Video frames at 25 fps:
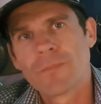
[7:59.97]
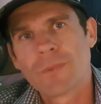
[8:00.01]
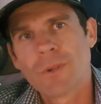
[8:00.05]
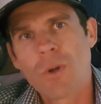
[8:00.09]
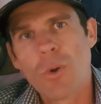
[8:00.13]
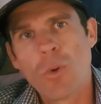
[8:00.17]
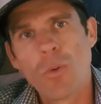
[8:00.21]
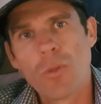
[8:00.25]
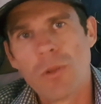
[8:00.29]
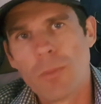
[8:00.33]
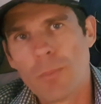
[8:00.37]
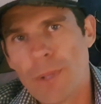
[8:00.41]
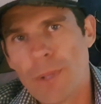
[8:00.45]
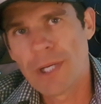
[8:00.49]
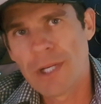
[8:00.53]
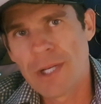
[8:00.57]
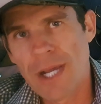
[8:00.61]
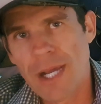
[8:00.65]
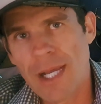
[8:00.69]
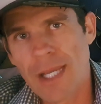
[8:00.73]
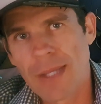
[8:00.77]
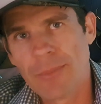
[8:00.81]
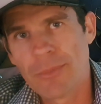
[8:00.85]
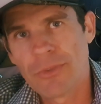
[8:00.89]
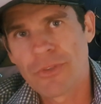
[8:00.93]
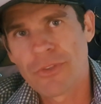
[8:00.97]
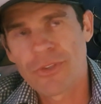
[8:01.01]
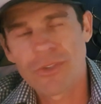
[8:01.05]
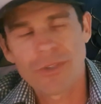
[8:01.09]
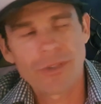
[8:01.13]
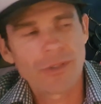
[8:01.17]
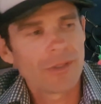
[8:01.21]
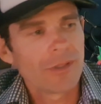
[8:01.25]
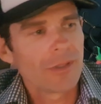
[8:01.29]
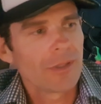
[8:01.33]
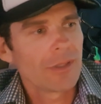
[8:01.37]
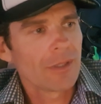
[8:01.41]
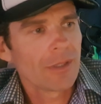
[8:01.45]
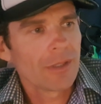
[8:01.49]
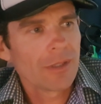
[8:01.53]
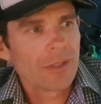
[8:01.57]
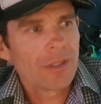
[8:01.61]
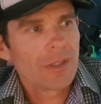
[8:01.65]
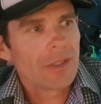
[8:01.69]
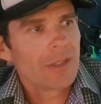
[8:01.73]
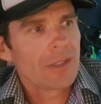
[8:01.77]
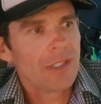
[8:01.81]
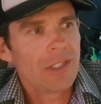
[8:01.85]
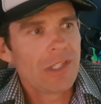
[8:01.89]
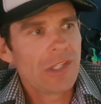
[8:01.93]
All the names,
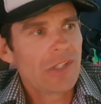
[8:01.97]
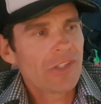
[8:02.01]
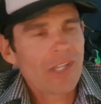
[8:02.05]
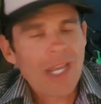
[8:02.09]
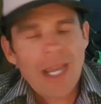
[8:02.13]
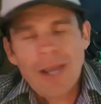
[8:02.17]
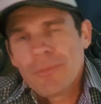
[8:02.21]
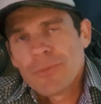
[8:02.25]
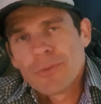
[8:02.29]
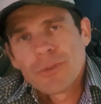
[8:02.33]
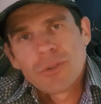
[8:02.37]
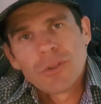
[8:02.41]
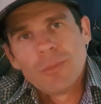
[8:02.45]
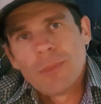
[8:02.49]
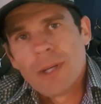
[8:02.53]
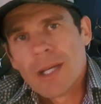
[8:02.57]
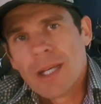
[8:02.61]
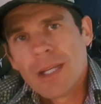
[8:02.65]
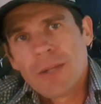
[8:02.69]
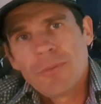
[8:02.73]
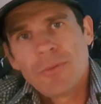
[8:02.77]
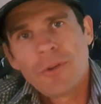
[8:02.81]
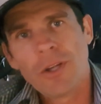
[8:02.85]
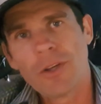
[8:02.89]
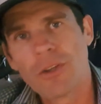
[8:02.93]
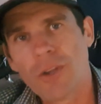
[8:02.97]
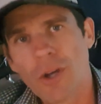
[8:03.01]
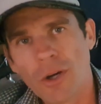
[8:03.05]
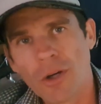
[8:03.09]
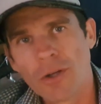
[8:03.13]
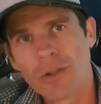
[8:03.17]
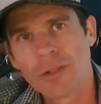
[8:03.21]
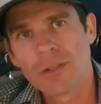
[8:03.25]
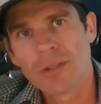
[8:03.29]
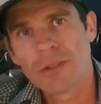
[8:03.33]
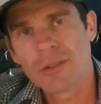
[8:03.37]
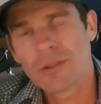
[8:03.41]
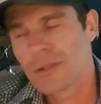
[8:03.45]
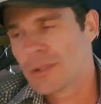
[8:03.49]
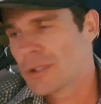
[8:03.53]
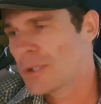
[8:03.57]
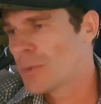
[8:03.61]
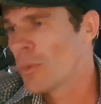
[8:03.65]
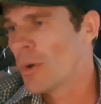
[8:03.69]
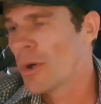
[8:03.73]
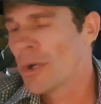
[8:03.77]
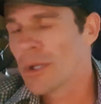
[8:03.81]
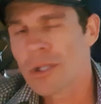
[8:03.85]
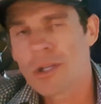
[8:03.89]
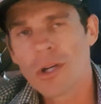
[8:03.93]
you just have to, man. If you don't, you
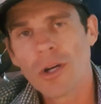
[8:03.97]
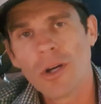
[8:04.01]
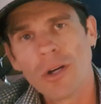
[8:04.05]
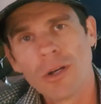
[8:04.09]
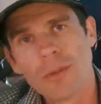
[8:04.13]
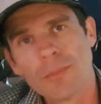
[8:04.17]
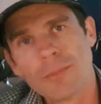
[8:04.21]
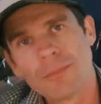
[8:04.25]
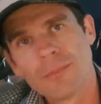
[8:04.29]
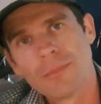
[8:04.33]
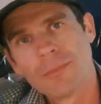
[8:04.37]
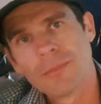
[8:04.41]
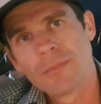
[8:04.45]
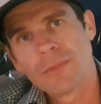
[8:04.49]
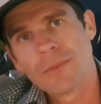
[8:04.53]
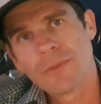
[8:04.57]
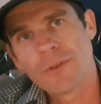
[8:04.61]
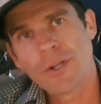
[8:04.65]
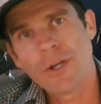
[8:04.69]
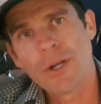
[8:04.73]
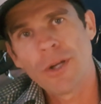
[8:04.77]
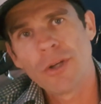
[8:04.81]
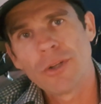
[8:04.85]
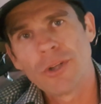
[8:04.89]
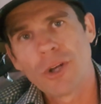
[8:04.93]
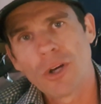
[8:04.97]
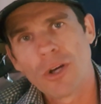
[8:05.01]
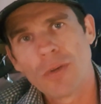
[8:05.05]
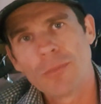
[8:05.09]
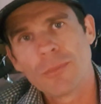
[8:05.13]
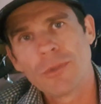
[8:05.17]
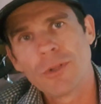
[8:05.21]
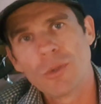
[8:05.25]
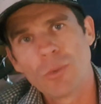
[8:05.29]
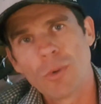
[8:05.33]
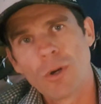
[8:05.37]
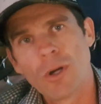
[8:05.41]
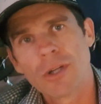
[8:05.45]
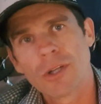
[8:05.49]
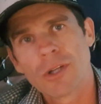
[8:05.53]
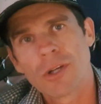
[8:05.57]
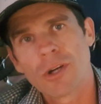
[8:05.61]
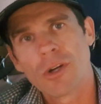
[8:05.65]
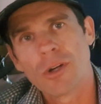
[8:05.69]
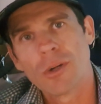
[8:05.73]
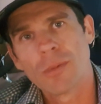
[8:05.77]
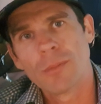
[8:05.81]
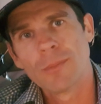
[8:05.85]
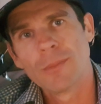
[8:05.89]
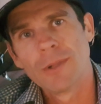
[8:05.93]
won't cope. If you don't dope, you won't
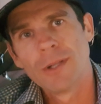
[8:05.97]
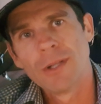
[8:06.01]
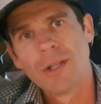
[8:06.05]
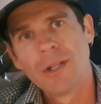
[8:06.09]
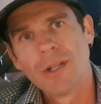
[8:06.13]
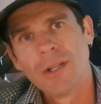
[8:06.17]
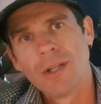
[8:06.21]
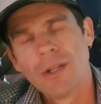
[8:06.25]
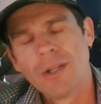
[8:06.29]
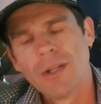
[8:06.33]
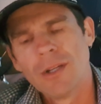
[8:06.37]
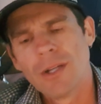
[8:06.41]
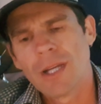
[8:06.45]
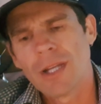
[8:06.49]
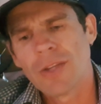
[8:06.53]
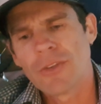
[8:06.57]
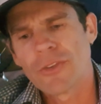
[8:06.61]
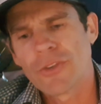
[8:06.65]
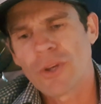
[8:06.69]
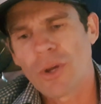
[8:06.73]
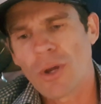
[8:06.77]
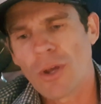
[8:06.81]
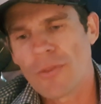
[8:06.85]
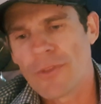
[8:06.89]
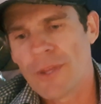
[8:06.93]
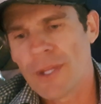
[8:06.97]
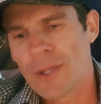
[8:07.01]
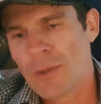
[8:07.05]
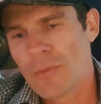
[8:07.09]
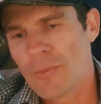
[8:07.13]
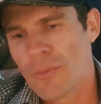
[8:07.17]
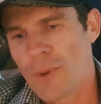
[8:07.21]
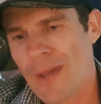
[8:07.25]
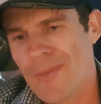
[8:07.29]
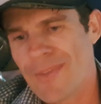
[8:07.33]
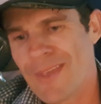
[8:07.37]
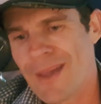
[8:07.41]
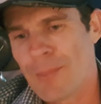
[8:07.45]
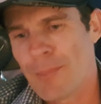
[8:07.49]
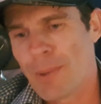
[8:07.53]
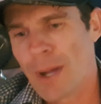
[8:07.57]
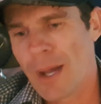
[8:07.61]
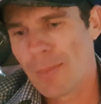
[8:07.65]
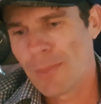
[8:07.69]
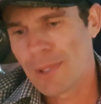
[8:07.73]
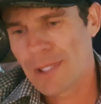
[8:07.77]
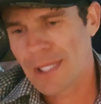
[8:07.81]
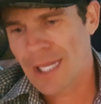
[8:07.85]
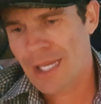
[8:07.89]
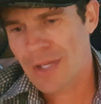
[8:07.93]
cope. And so I think if we had that
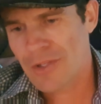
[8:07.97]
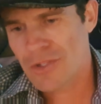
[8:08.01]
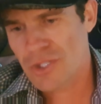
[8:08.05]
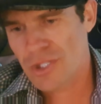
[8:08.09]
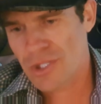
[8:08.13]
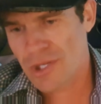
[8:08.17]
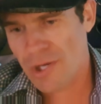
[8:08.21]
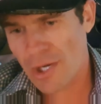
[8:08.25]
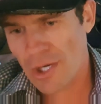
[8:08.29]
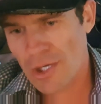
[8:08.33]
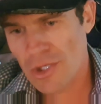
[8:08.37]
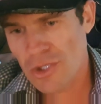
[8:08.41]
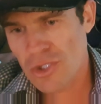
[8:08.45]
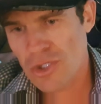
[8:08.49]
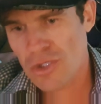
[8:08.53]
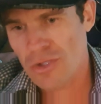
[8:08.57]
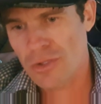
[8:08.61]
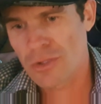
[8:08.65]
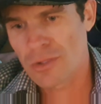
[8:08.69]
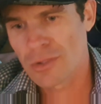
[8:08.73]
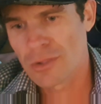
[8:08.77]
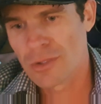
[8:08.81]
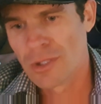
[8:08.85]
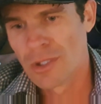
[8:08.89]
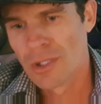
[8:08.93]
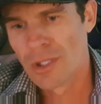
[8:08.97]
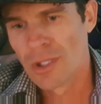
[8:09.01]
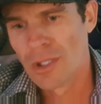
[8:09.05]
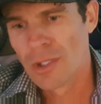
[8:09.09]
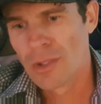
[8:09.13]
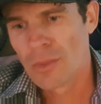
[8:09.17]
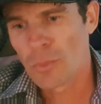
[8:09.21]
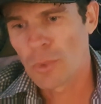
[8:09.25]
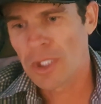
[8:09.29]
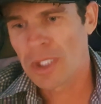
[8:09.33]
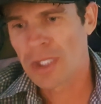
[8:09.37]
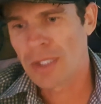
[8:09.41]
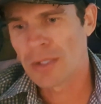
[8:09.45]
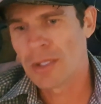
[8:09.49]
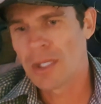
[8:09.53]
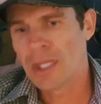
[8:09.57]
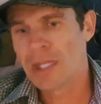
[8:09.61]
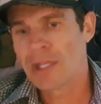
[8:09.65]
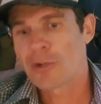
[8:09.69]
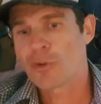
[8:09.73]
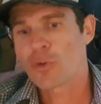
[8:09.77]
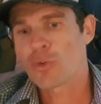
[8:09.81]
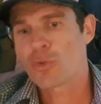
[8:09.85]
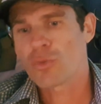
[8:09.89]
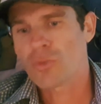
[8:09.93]
public education, we could
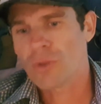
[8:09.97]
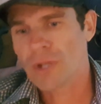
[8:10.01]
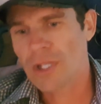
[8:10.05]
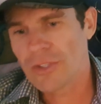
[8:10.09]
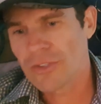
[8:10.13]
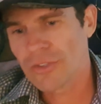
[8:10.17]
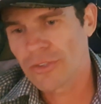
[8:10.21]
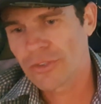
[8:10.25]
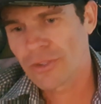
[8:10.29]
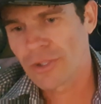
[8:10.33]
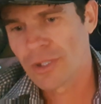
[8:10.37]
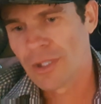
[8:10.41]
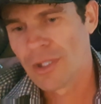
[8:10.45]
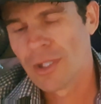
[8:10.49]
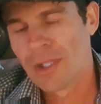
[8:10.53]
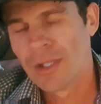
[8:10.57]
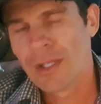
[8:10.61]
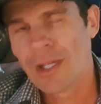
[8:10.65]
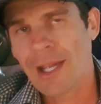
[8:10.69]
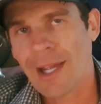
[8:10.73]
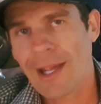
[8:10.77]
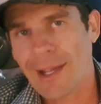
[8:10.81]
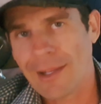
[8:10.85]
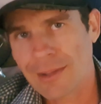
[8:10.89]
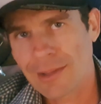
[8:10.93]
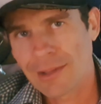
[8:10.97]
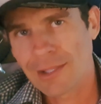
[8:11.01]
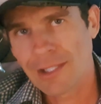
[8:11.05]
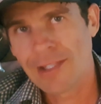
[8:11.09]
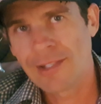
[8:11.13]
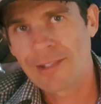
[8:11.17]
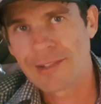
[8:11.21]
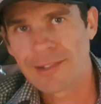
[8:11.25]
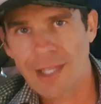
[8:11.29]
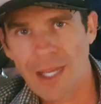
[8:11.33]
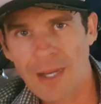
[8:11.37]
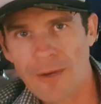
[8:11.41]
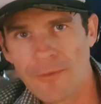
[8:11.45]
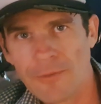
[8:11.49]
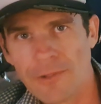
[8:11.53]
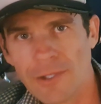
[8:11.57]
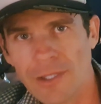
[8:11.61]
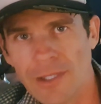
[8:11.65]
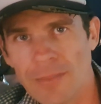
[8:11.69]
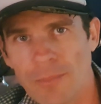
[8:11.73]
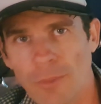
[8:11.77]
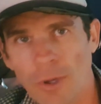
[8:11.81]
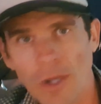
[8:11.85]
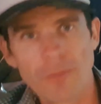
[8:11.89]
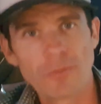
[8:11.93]
increase athlete
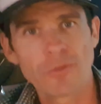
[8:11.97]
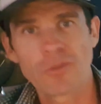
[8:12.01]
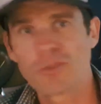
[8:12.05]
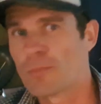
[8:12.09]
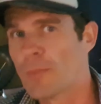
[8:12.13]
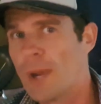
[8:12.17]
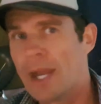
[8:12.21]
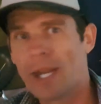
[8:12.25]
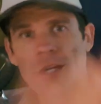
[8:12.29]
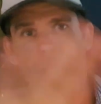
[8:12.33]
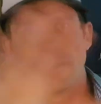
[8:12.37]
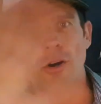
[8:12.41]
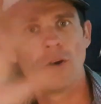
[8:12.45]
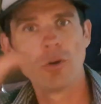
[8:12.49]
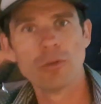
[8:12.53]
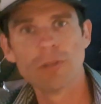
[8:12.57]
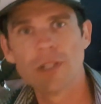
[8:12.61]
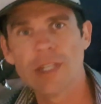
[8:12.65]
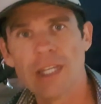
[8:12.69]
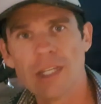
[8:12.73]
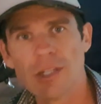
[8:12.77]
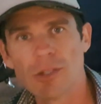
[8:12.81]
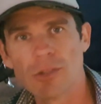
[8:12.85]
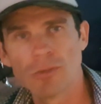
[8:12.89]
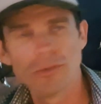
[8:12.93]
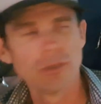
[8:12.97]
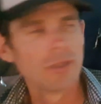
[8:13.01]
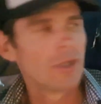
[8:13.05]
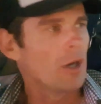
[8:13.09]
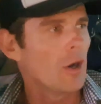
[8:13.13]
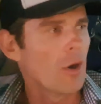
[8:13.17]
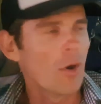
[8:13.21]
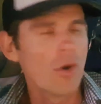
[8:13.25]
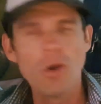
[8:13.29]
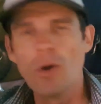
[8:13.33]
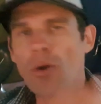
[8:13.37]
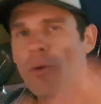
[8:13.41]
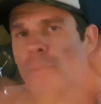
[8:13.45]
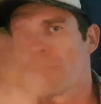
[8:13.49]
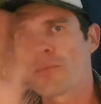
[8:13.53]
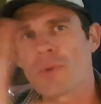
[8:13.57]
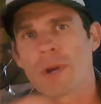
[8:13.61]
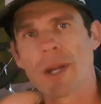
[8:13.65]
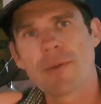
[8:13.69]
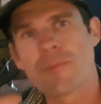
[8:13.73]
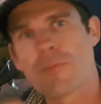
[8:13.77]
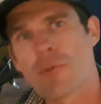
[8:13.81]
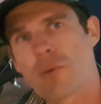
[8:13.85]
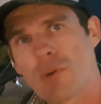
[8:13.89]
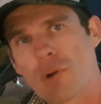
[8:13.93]
safety by just making it all legal, all
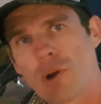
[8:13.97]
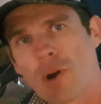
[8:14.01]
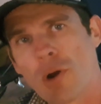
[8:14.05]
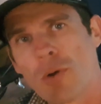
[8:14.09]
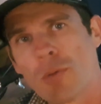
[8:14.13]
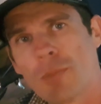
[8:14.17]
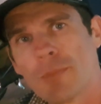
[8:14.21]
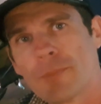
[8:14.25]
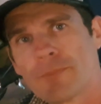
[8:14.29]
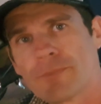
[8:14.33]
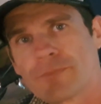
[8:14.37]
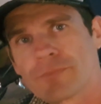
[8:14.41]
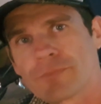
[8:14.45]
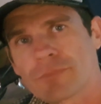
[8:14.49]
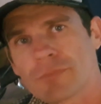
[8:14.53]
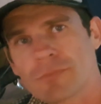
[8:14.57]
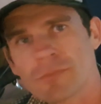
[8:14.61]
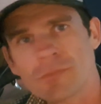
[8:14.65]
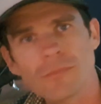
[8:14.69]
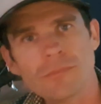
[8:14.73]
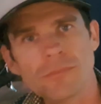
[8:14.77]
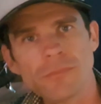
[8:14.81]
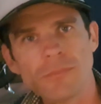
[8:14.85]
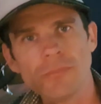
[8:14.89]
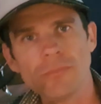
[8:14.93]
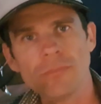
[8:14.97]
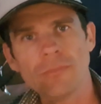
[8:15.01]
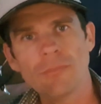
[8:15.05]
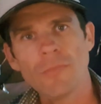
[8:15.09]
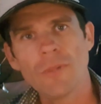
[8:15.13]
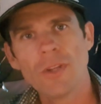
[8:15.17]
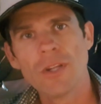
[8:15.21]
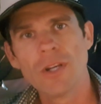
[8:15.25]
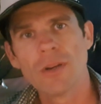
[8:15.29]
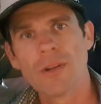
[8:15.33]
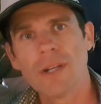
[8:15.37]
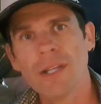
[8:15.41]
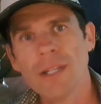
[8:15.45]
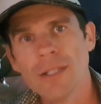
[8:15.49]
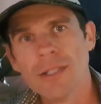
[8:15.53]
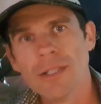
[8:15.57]
free for all, you know.